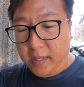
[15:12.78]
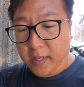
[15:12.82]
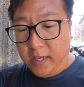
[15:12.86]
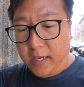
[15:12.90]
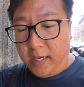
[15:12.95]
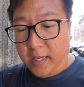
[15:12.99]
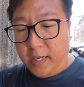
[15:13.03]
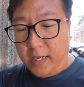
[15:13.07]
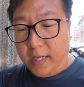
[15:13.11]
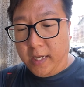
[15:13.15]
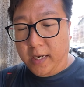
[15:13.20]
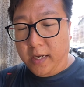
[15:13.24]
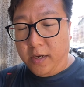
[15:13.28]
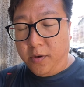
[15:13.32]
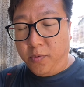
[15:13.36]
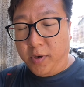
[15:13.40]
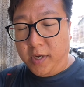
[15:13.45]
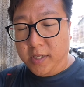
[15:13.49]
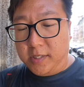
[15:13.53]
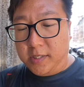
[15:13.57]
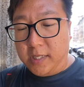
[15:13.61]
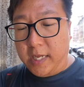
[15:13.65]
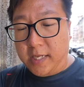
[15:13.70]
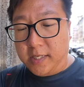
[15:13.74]
And then
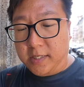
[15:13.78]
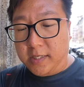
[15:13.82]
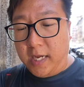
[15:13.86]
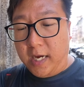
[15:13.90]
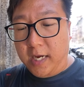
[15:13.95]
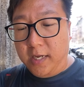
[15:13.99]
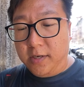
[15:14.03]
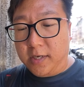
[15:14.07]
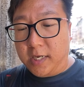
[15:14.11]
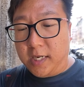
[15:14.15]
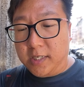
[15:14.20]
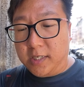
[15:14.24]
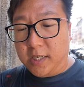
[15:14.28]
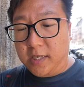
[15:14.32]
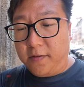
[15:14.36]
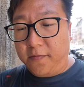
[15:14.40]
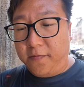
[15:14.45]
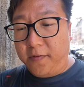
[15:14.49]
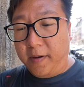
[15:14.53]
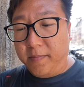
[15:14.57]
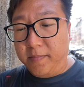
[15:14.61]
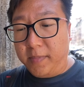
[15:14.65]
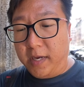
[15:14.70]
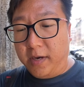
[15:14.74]
once that's done, you can just
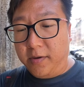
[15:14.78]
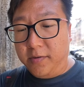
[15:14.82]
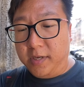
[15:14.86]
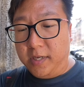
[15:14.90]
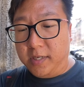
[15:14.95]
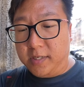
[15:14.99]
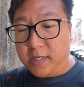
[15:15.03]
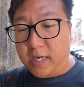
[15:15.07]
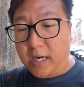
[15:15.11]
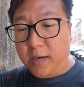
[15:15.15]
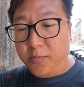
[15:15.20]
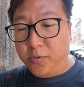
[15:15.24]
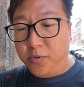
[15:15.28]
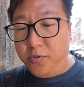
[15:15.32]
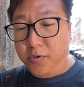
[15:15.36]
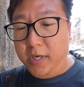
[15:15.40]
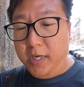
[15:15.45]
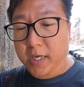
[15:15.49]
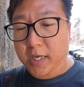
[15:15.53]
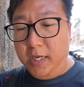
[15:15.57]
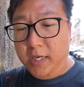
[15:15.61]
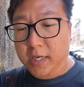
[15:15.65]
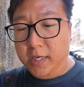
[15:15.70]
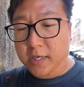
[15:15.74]
farm down the
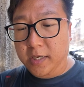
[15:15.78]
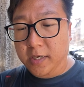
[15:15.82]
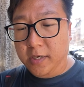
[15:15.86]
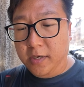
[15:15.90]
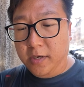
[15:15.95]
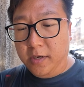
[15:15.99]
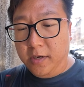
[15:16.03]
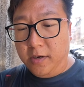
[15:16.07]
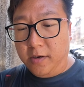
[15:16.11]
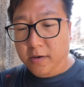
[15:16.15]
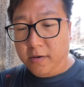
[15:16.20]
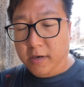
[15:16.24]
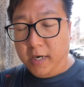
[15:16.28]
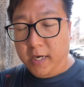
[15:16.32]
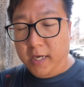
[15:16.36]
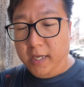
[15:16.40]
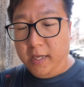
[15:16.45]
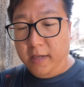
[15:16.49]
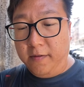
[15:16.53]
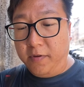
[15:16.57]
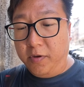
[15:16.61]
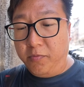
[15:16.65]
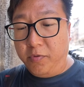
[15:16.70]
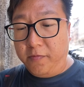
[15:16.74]
Skarmory.
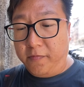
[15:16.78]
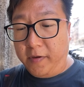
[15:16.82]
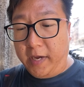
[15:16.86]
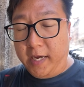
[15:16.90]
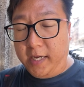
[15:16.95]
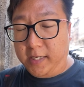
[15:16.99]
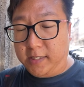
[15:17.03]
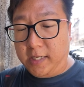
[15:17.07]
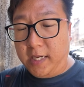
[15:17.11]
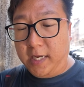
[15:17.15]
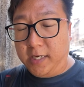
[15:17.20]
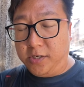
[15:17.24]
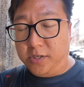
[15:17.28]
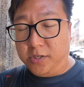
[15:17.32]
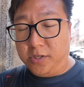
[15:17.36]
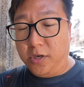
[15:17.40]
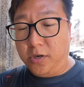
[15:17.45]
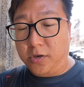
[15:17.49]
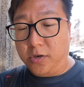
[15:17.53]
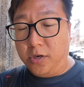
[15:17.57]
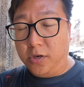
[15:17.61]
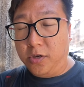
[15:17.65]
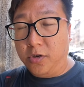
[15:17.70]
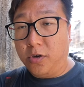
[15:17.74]
Alright, even with Air Slash, it's
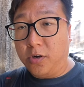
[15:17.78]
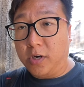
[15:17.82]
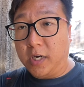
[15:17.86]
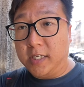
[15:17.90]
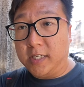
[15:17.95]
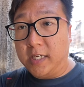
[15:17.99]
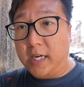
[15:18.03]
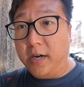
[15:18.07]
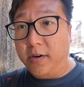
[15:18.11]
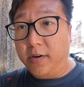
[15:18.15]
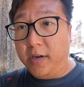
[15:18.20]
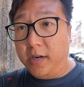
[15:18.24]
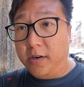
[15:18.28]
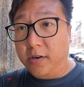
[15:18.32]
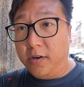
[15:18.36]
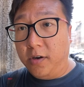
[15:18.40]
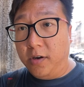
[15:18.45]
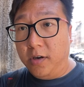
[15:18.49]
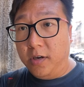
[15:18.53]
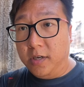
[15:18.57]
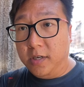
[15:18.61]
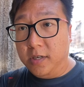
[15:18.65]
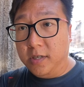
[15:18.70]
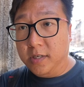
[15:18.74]
not gonna knock us out at
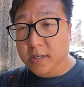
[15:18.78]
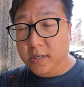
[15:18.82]
all.